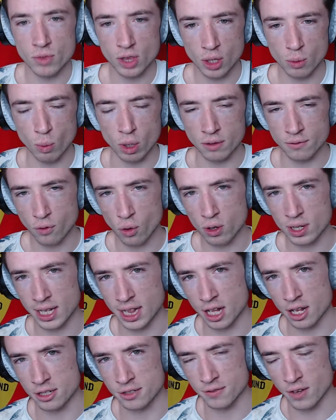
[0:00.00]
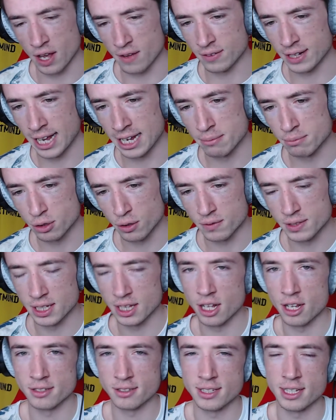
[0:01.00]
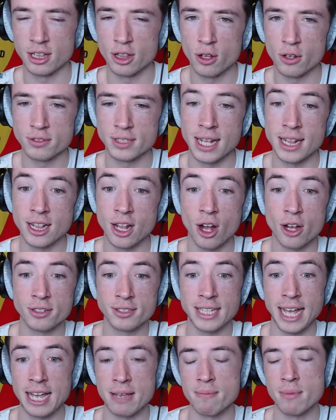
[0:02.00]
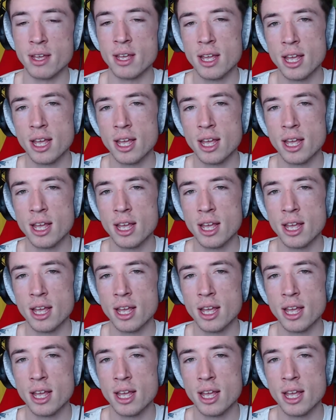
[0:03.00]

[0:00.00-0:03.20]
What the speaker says: Won 4 of their last 5 games. Obviously lost their last game.